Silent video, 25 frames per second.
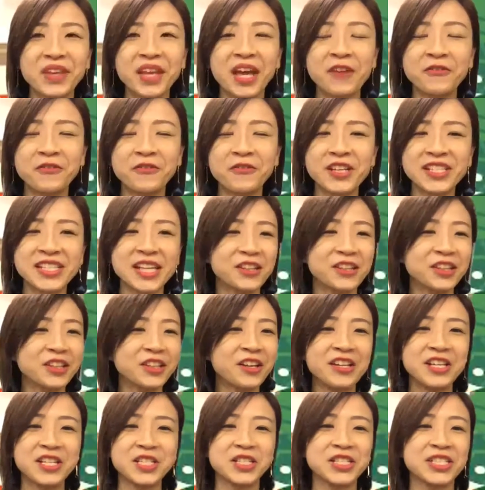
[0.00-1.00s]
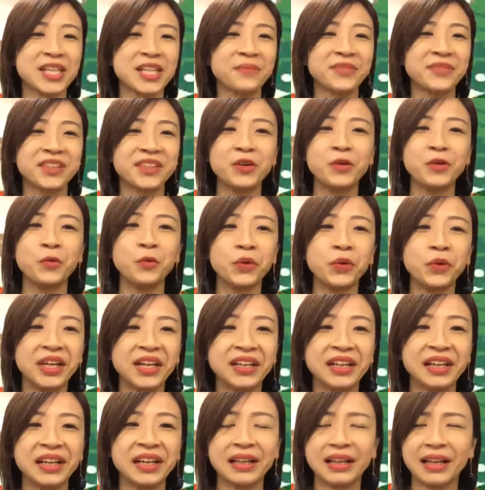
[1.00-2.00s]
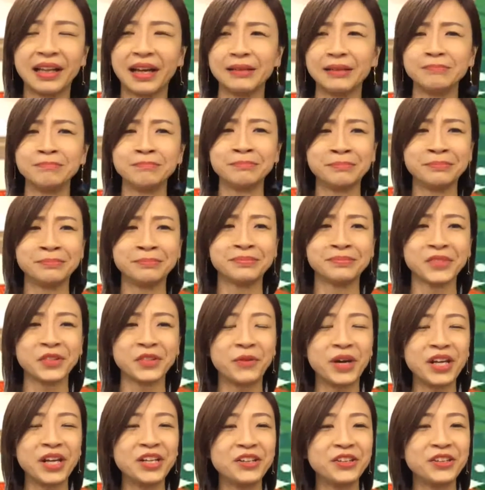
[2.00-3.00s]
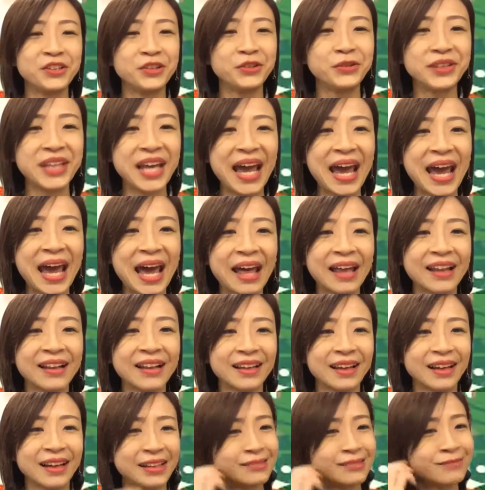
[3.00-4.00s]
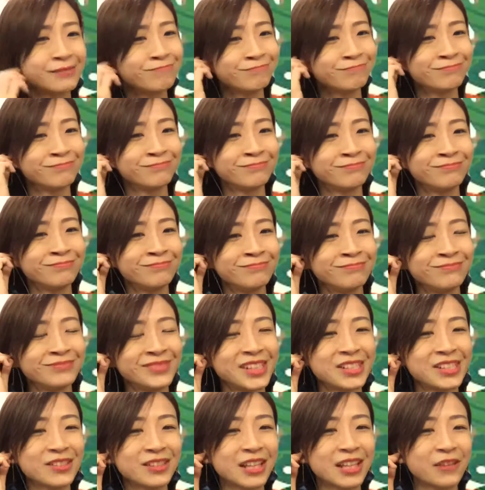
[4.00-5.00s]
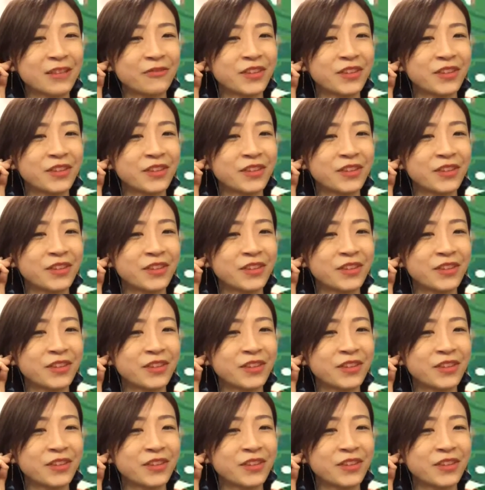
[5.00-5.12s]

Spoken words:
at first I thought it's something weird, like, why do you do that? Like, it's not like